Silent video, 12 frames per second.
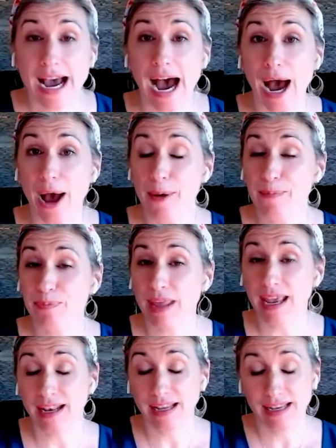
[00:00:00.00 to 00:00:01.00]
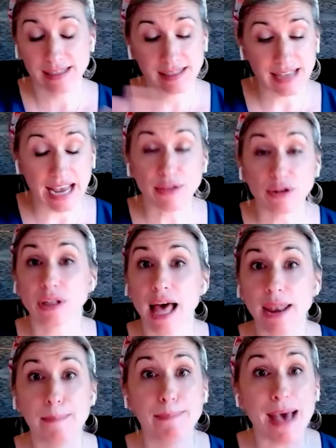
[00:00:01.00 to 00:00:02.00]
It is, and there's a
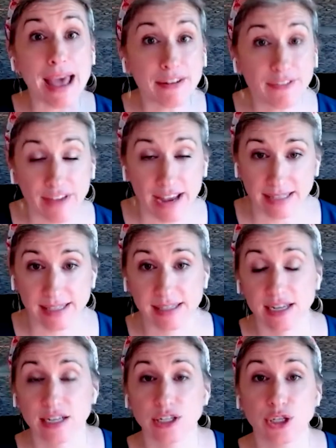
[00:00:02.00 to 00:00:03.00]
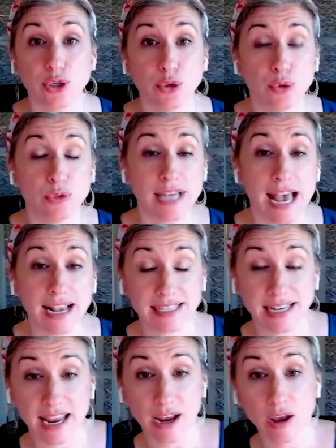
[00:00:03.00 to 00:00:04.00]
lot of benefits to
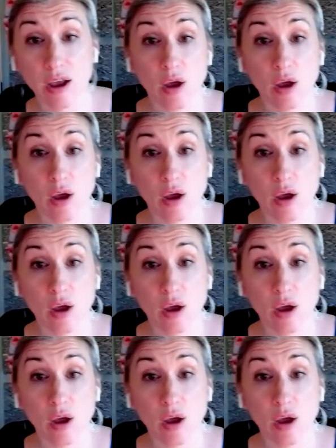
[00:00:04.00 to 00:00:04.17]
texting